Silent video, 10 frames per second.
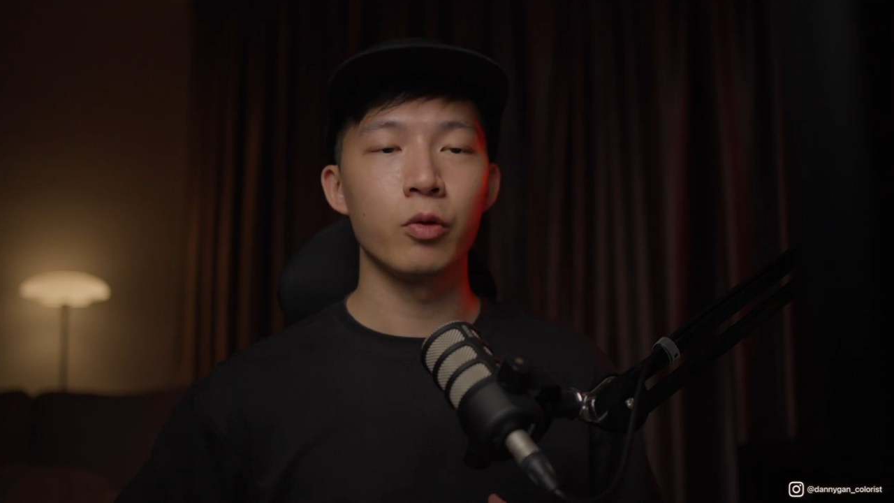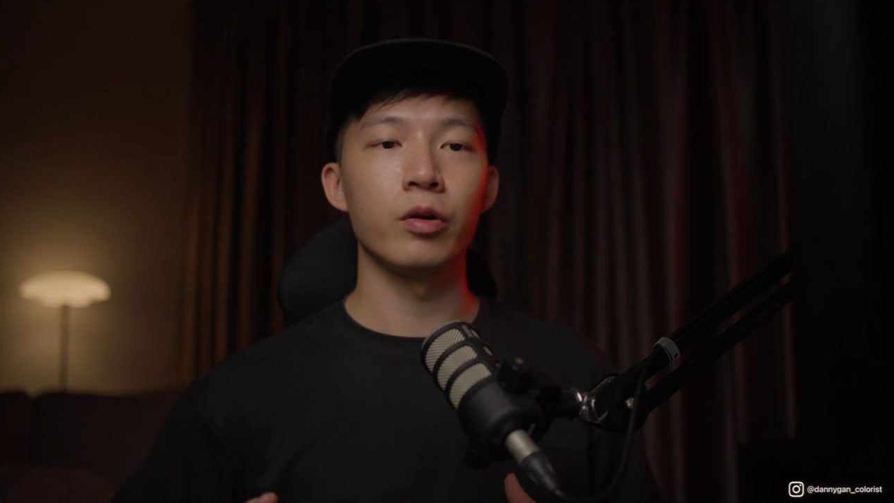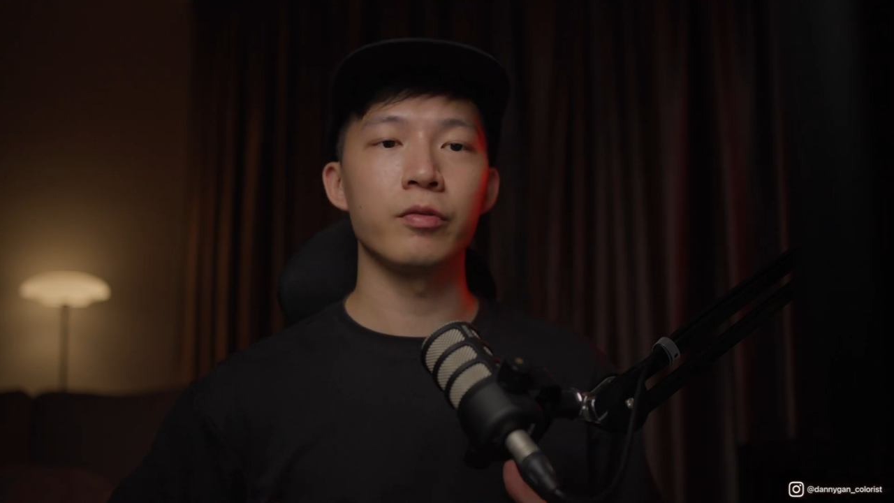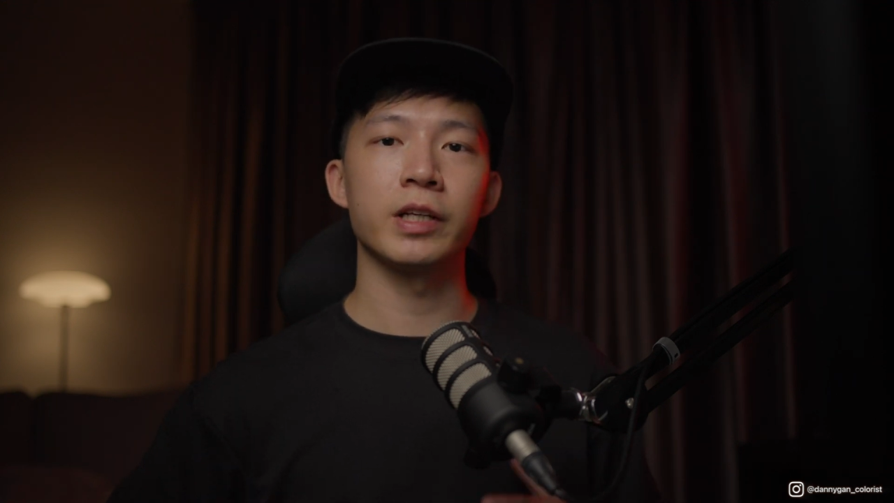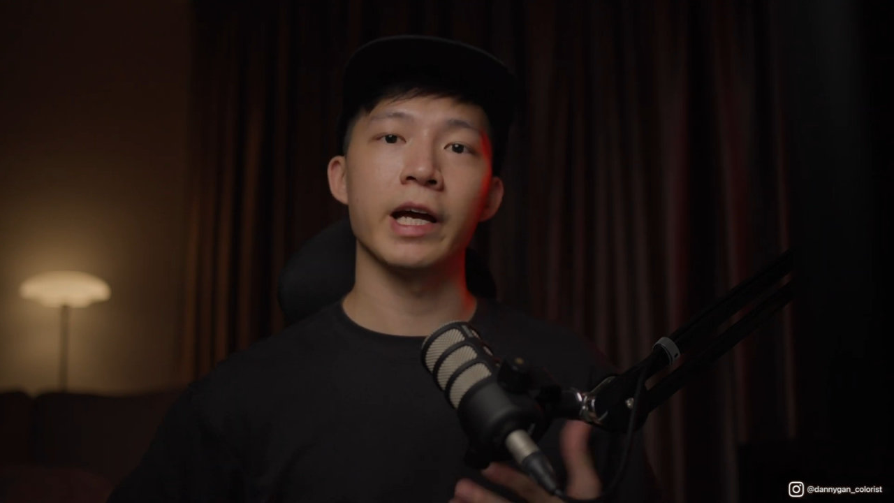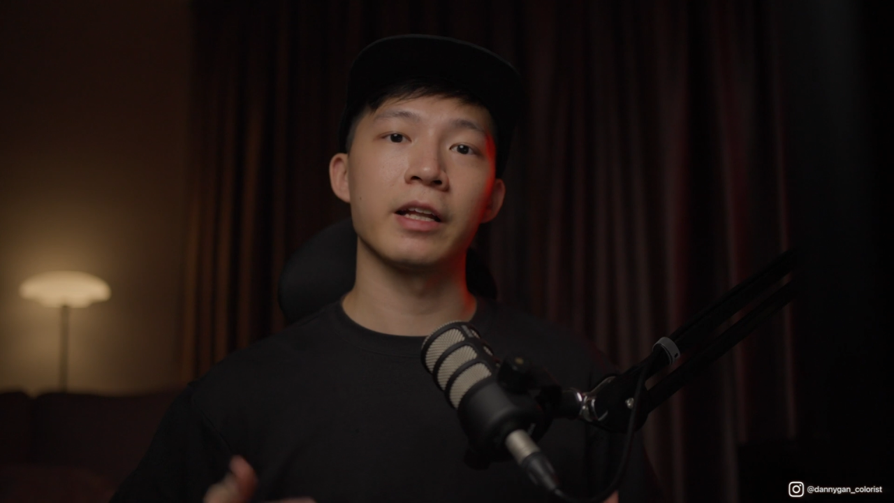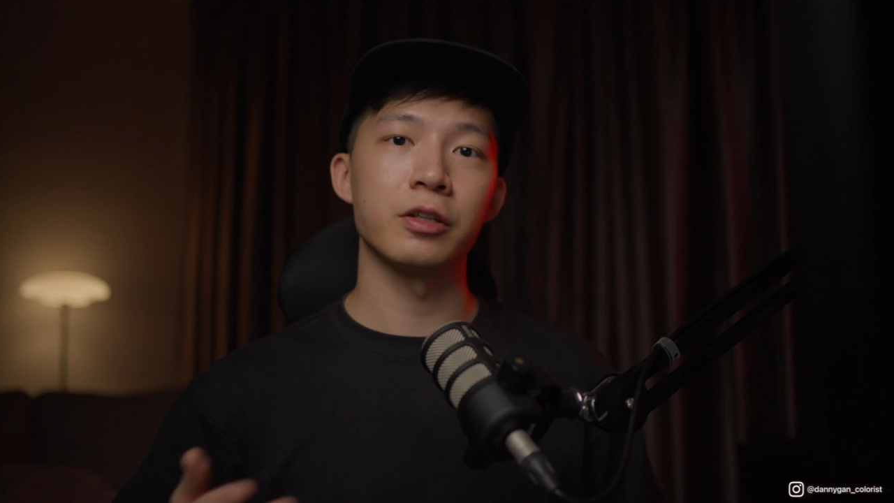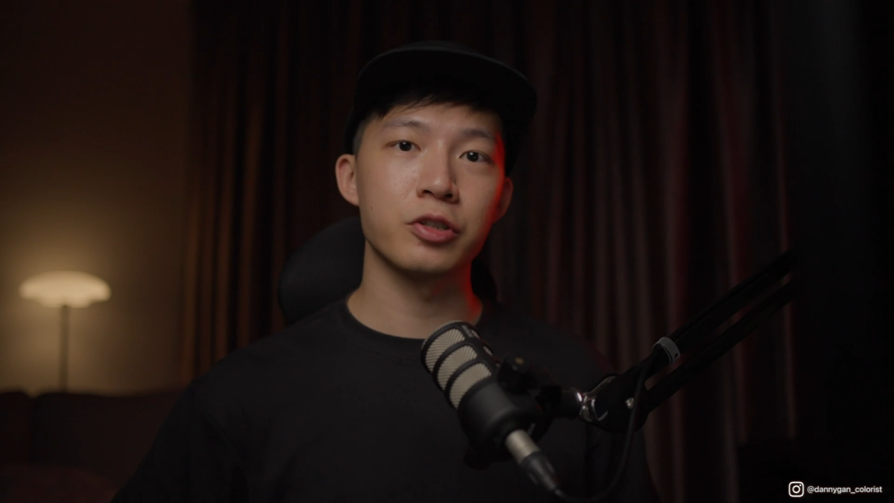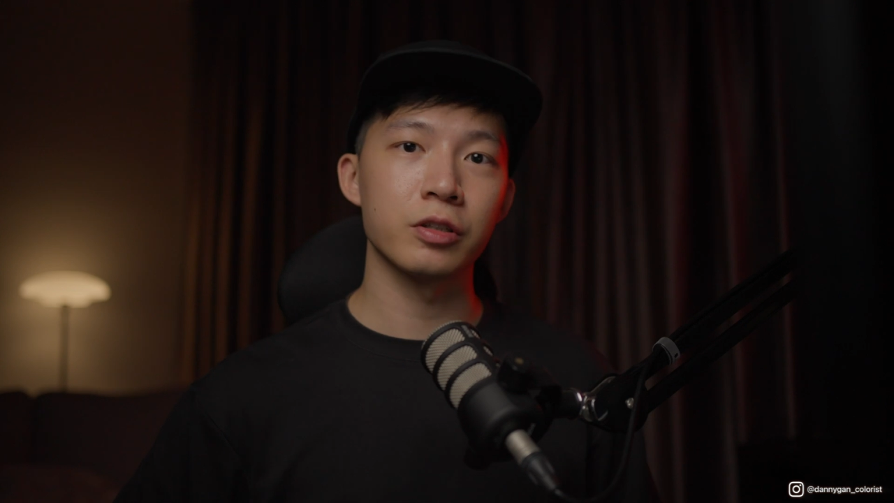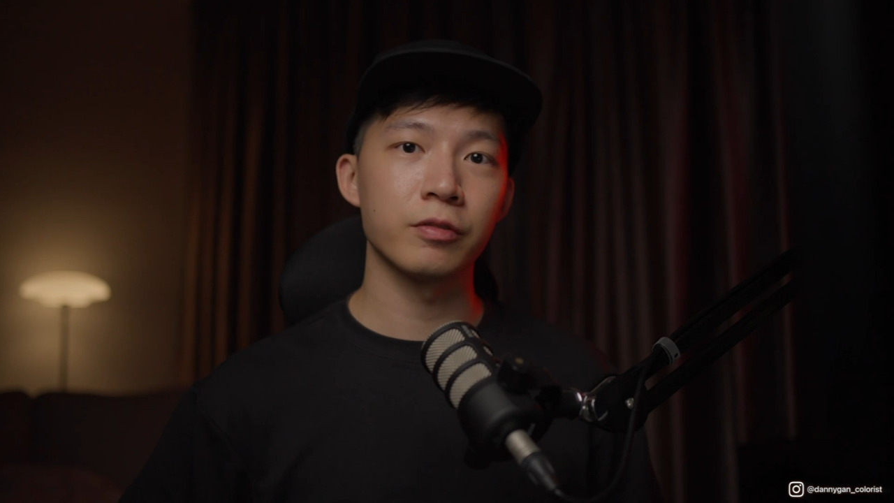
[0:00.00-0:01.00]
with the
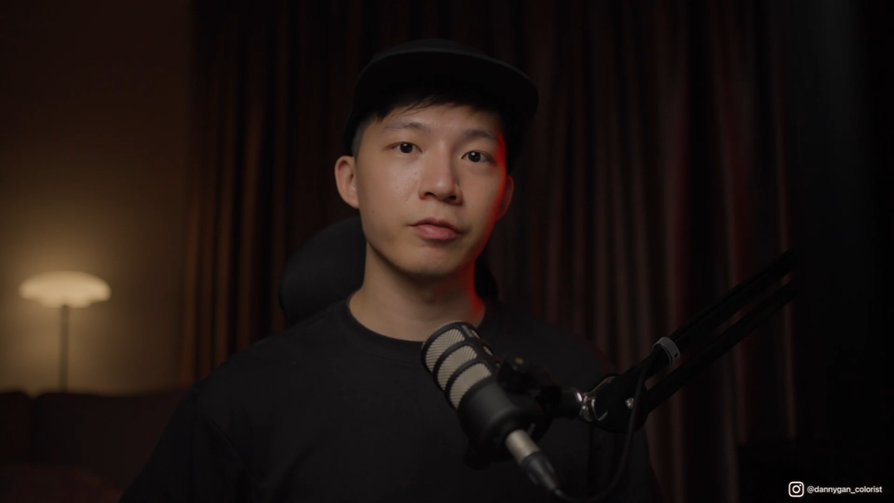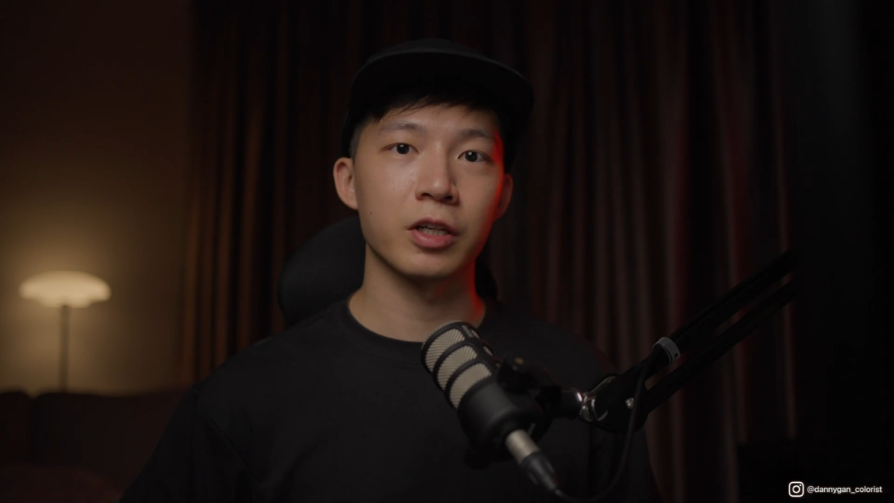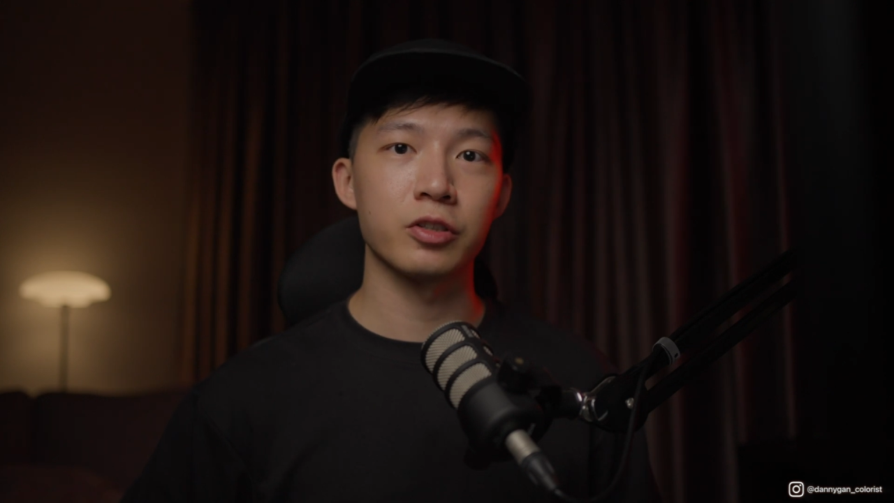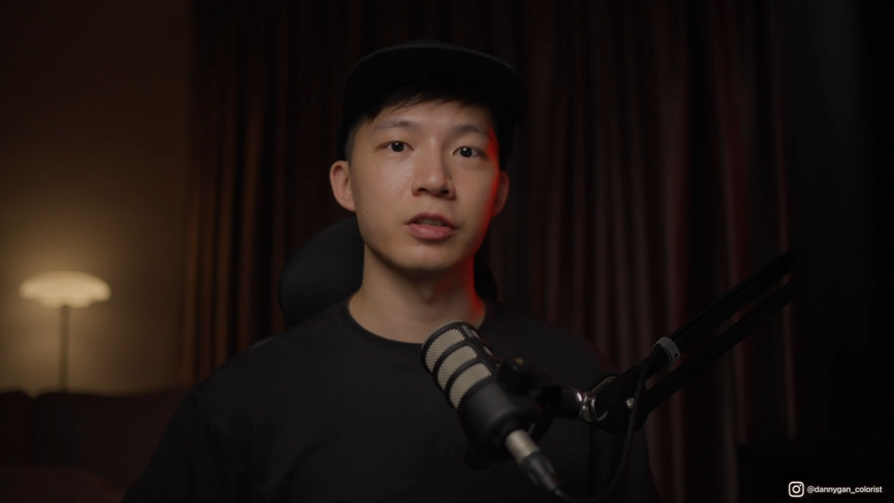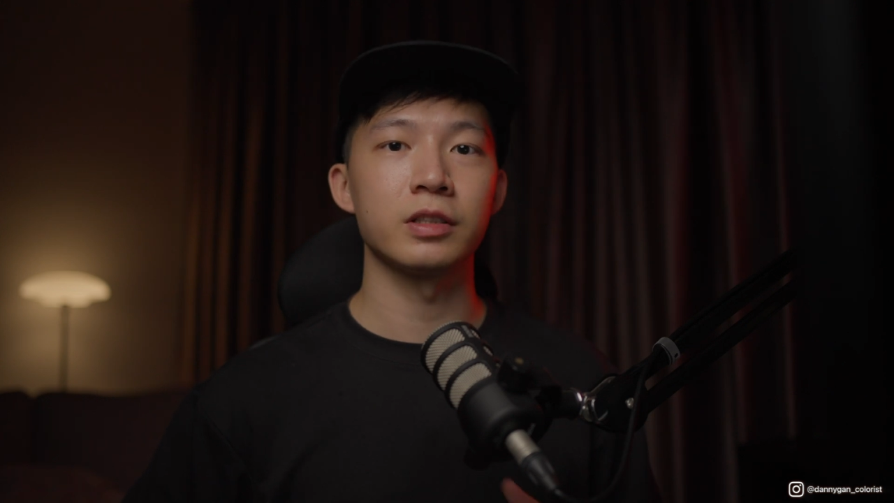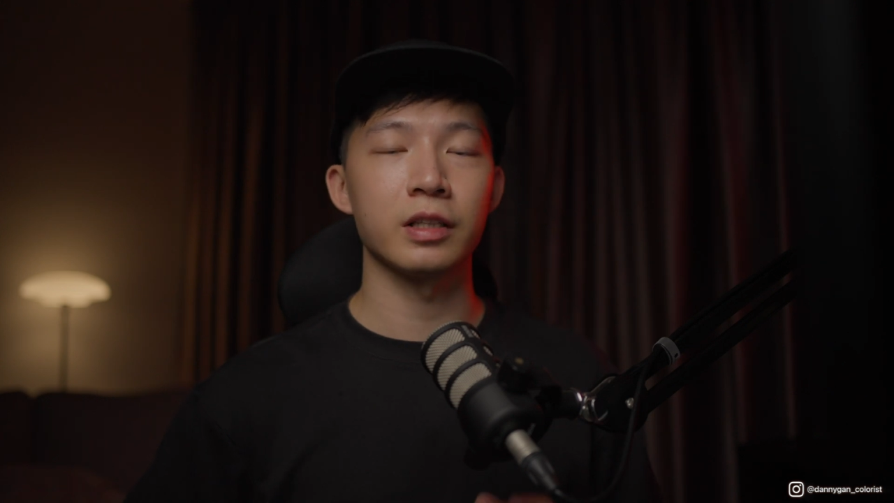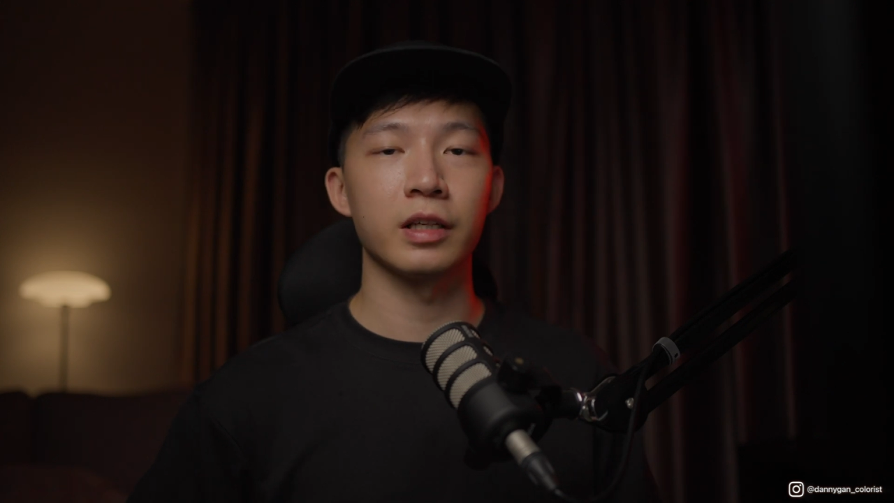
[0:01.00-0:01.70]
additional functions